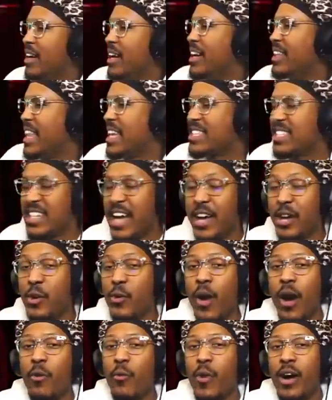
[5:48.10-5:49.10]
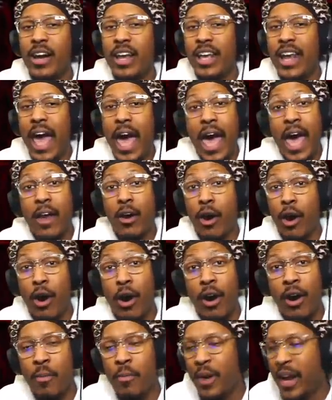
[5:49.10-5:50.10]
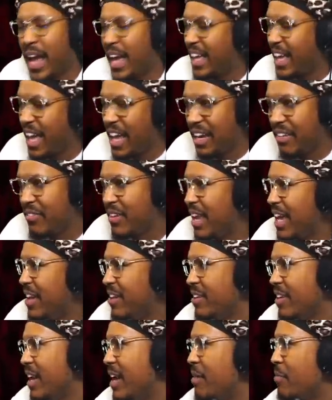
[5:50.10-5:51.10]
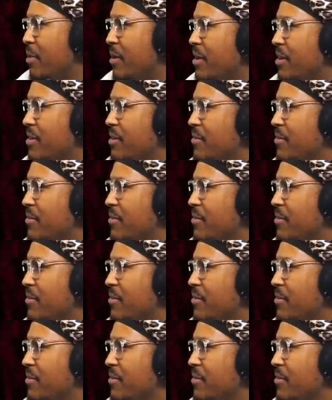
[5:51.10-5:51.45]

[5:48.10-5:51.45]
That's not who I wanted at all, all right, but I can't even hate on that, bro.